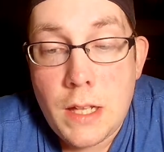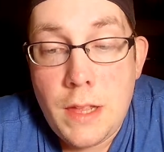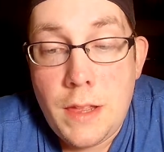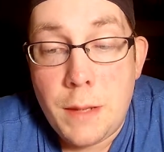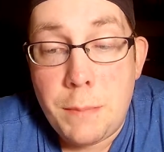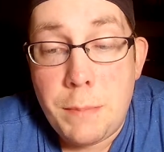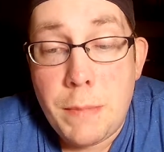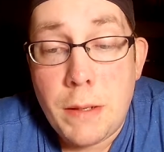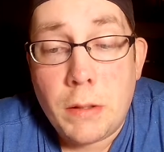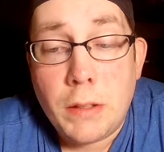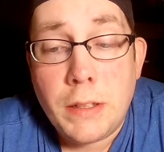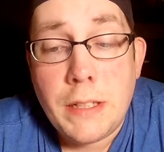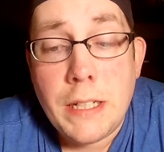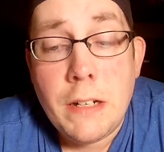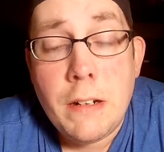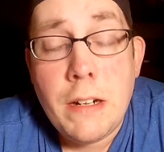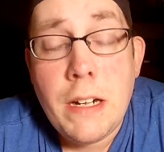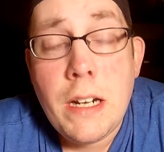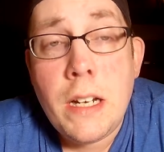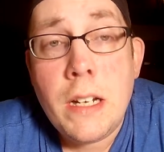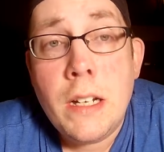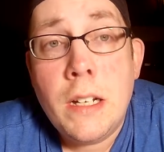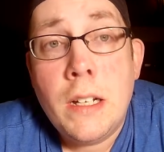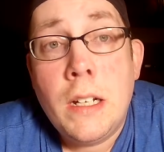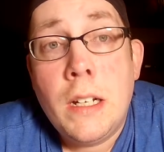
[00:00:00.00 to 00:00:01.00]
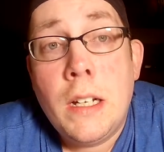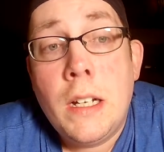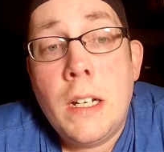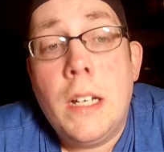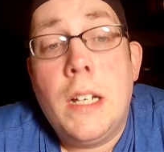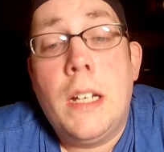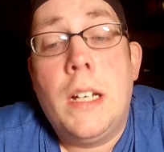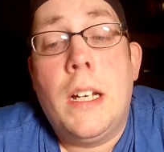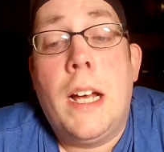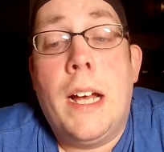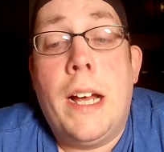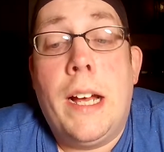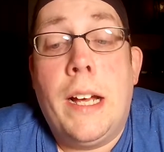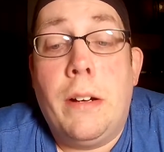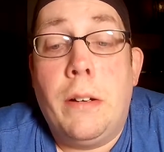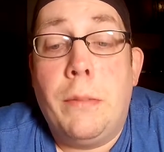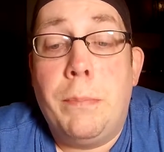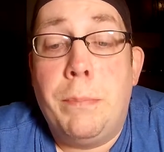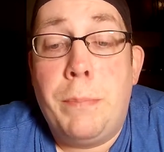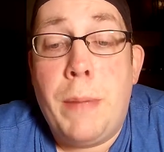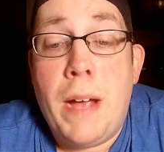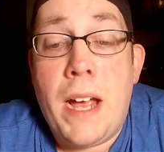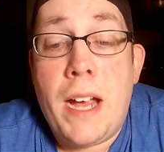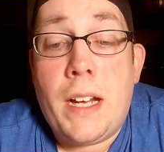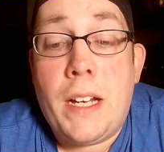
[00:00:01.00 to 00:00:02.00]
the military.
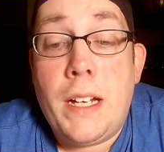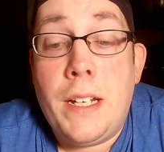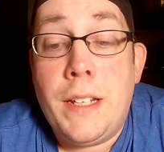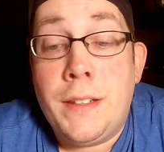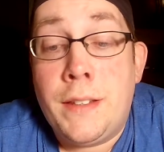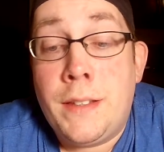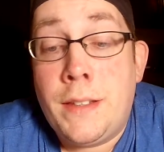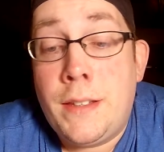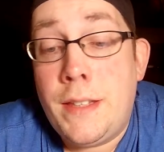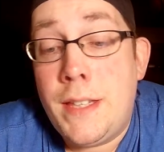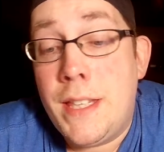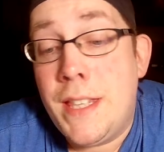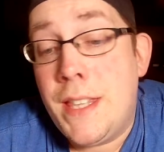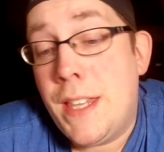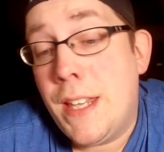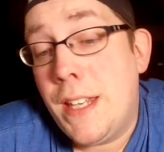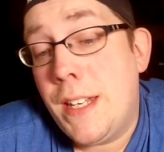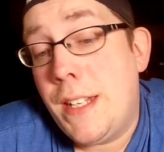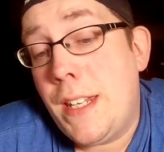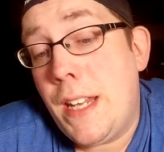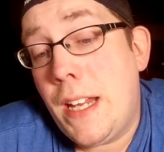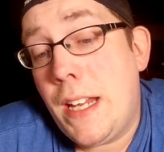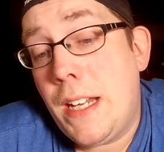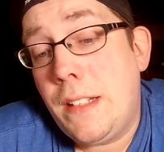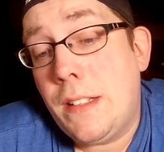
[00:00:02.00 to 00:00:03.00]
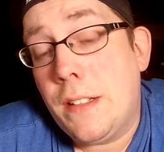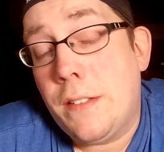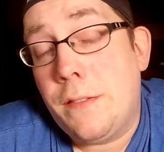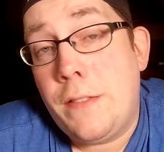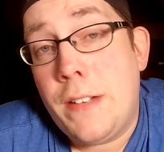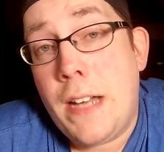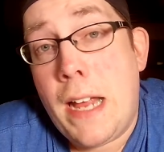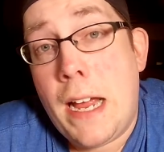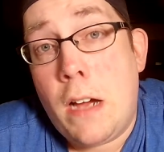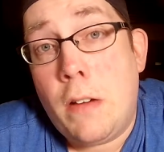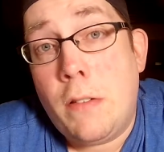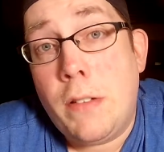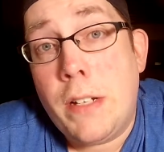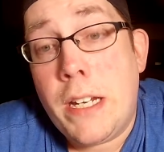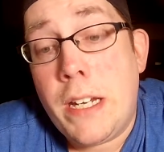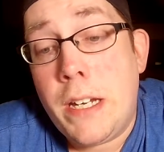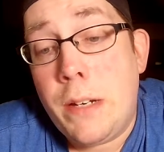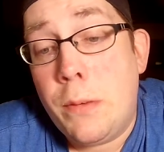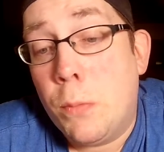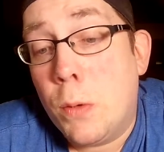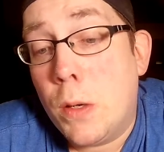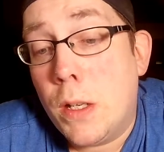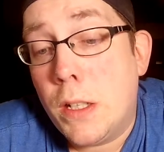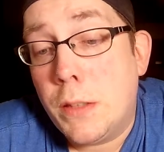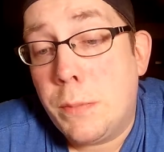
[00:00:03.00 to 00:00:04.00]
Back in the days of now, he
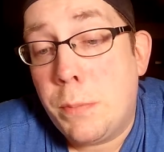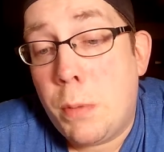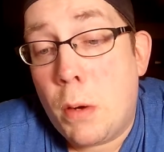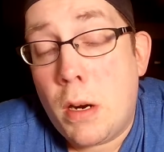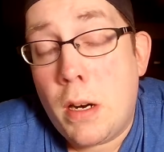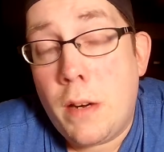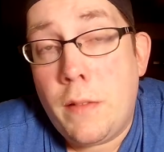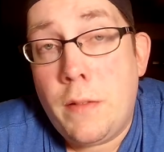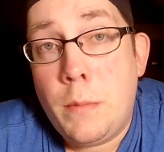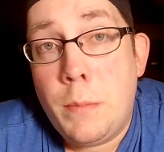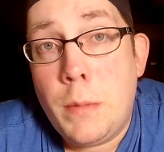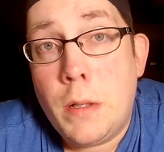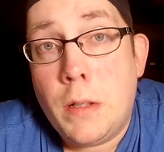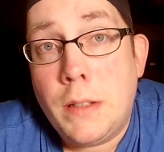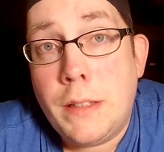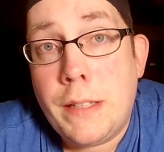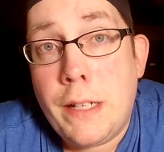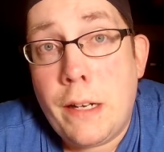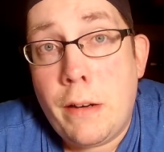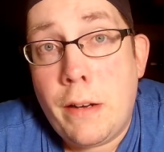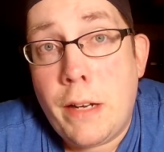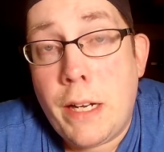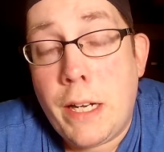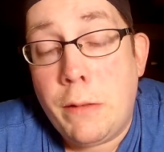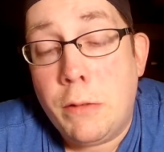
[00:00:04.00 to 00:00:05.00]
was part of the military.